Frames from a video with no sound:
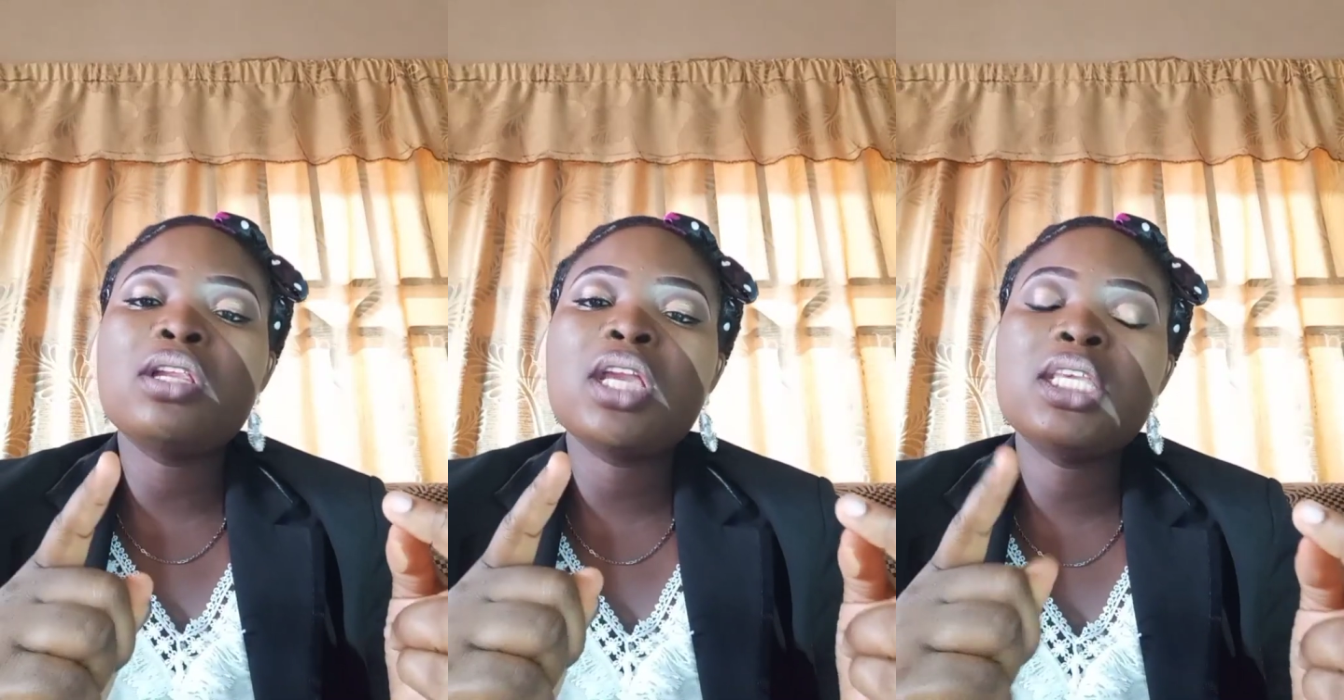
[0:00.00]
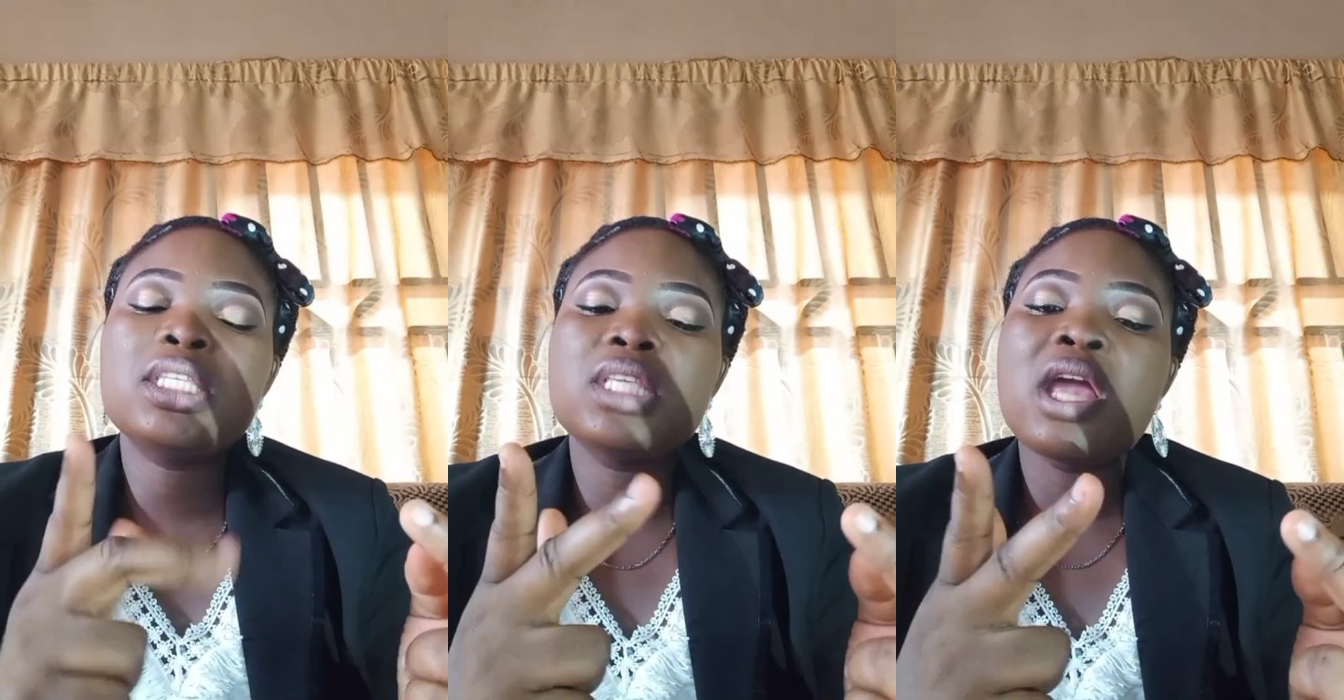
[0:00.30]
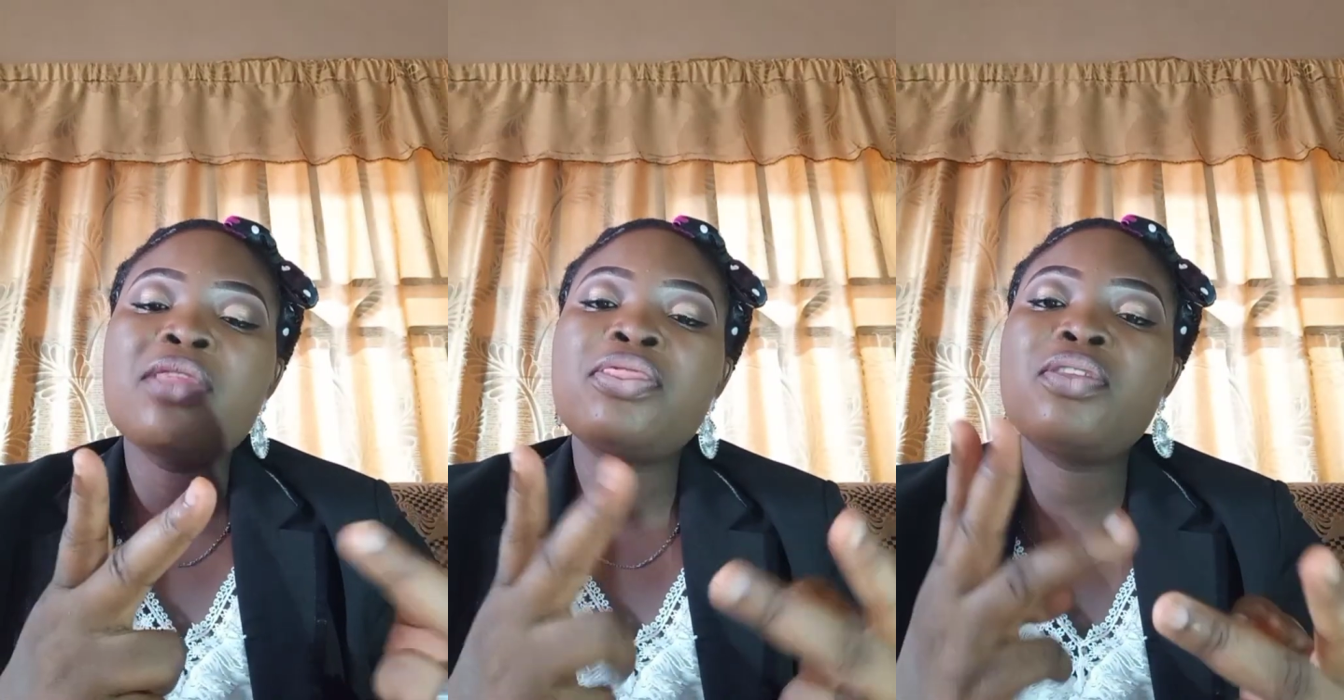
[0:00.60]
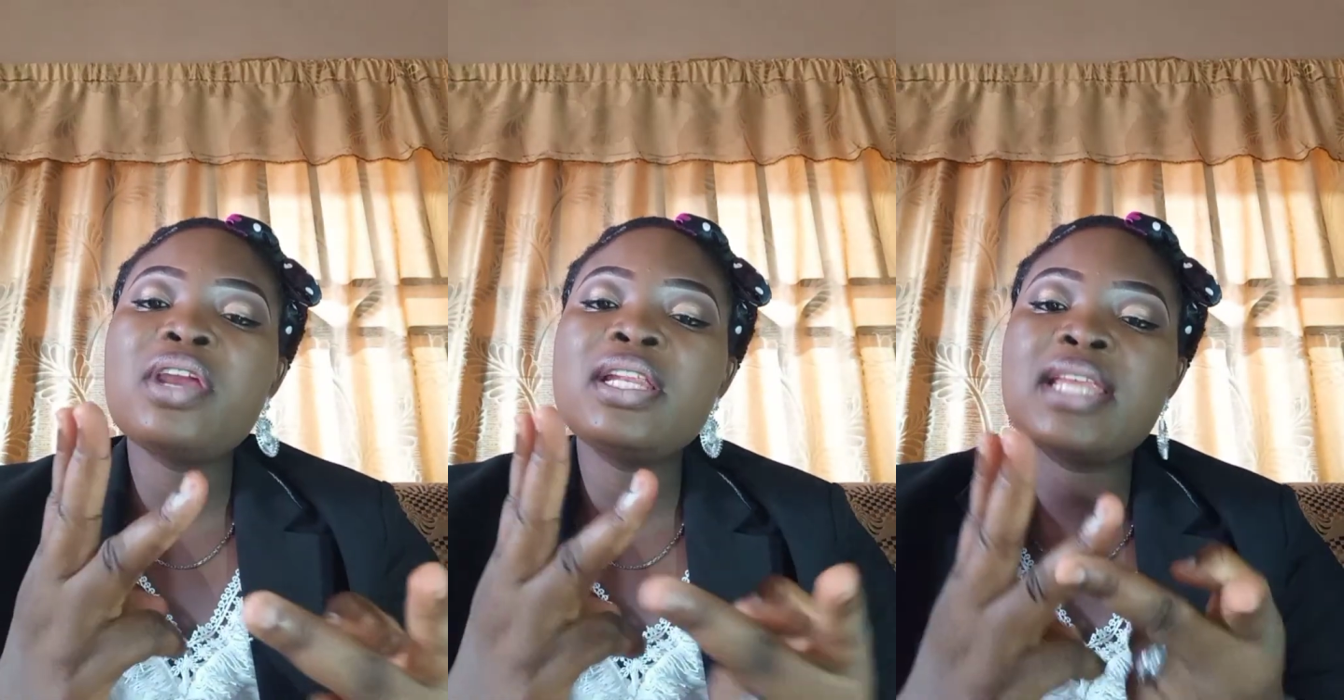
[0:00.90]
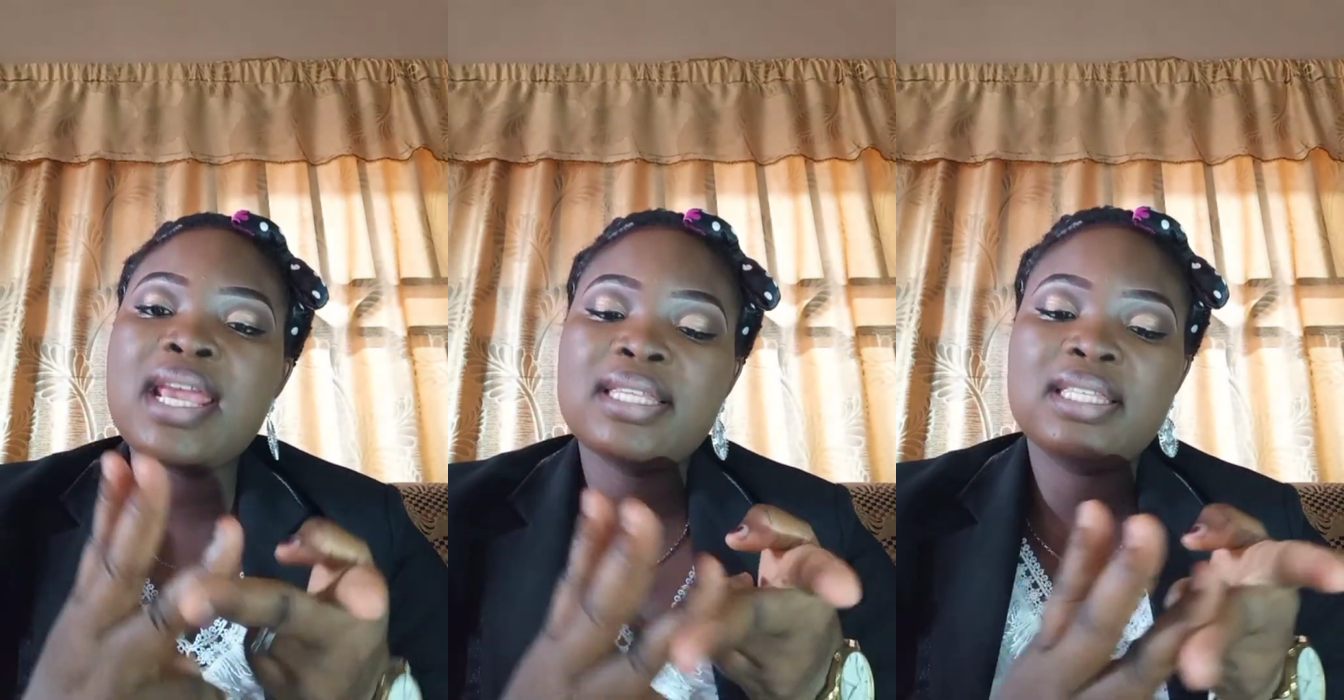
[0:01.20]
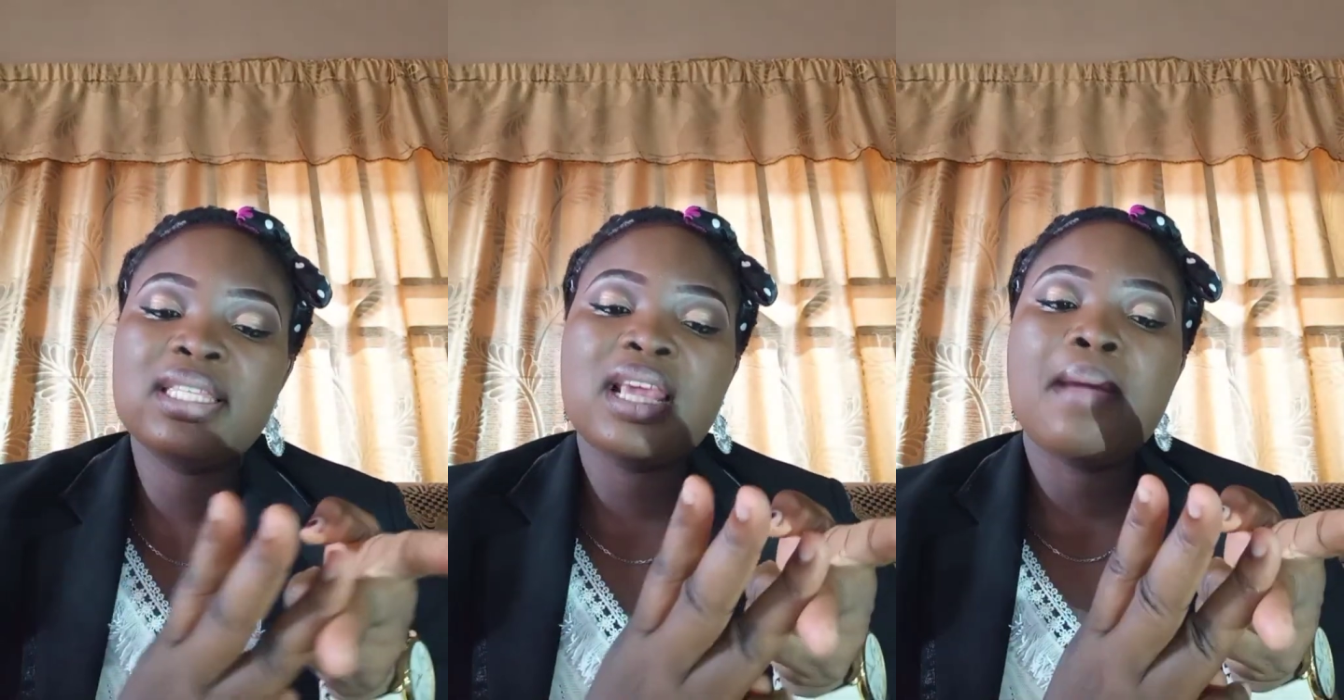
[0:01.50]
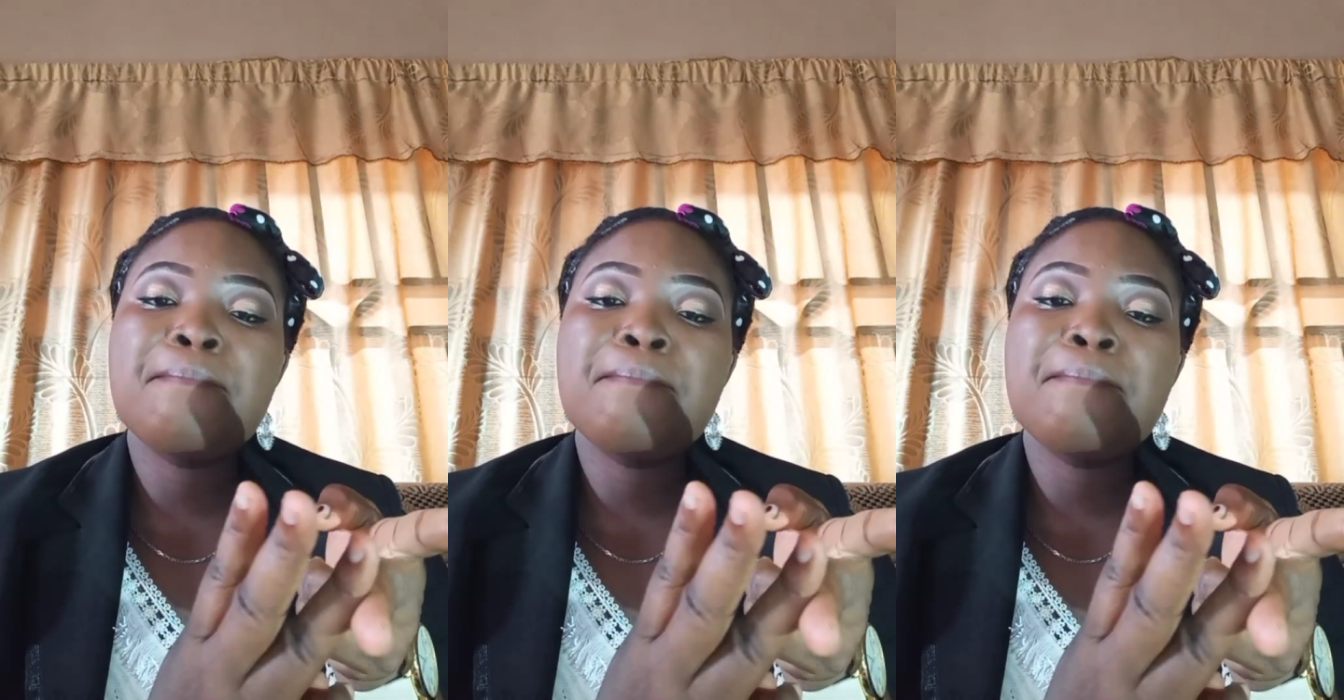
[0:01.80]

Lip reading: is 3 days